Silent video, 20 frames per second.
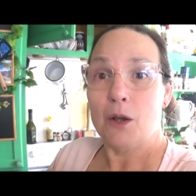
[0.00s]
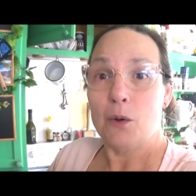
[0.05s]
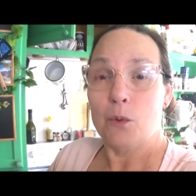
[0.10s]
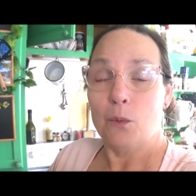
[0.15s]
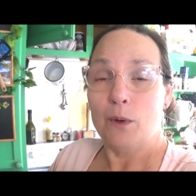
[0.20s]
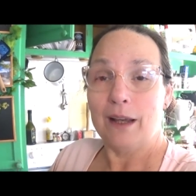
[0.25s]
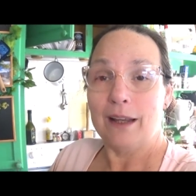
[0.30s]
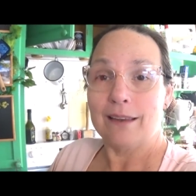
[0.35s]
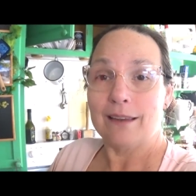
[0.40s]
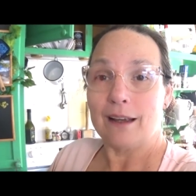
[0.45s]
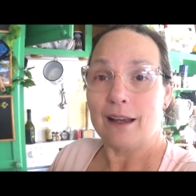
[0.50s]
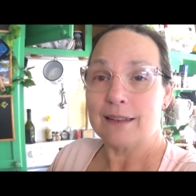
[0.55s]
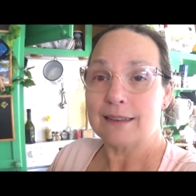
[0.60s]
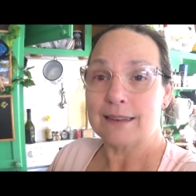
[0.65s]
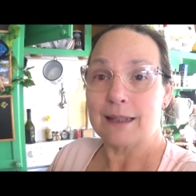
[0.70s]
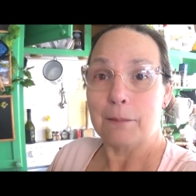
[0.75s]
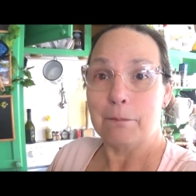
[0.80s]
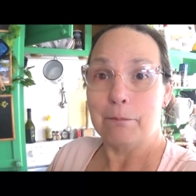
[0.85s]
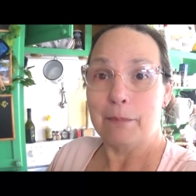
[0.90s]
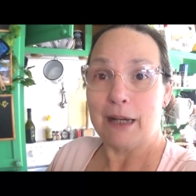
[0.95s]
with
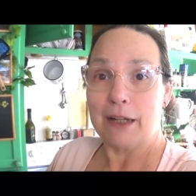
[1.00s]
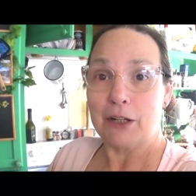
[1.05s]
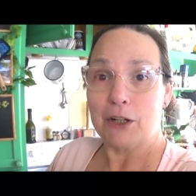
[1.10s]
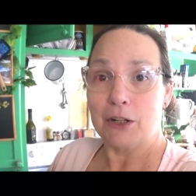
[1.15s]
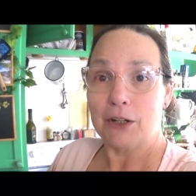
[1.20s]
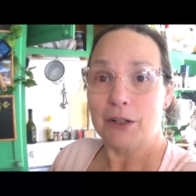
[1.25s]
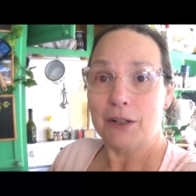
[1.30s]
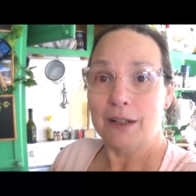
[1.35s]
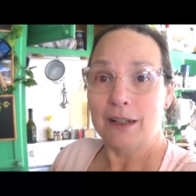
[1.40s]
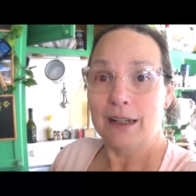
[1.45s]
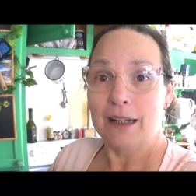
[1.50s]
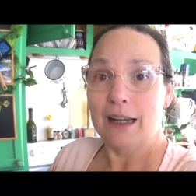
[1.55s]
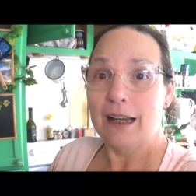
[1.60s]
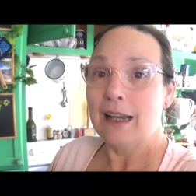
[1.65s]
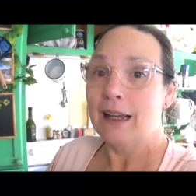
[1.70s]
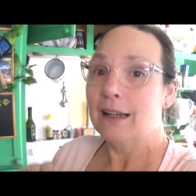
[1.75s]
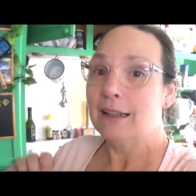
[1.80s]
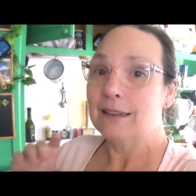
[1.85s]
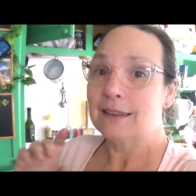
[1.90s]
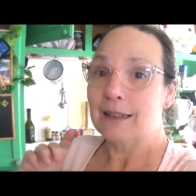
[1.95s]
some butter
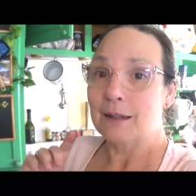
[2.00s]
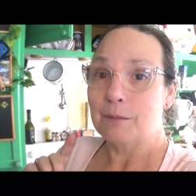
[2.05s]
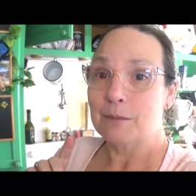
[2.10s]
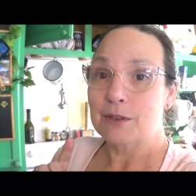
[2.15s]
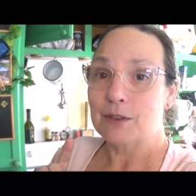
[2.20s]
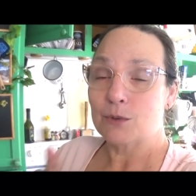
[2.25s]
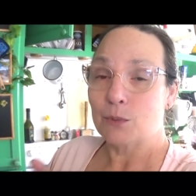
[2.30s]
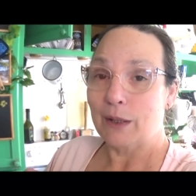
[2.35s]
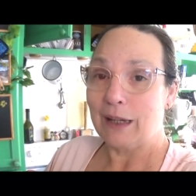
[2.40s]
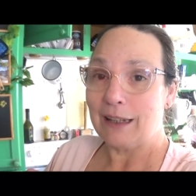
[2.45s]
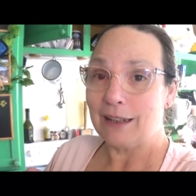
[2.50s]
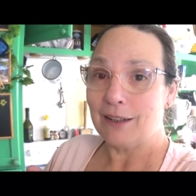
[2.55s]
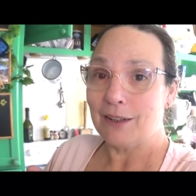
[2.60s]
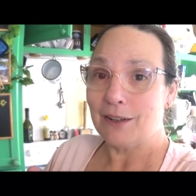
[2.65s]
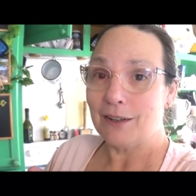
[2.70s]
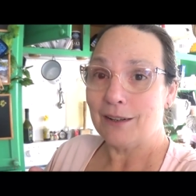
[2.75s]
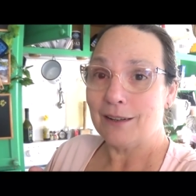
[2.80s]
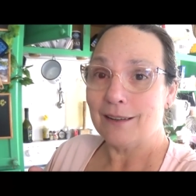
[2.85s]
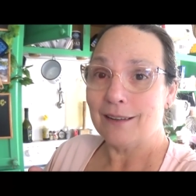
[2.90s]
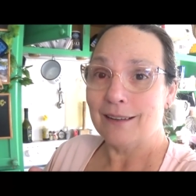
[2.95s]
some
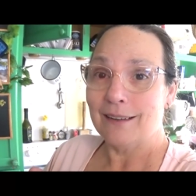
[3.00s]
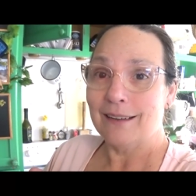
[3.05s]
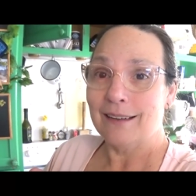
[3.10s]
sweetener,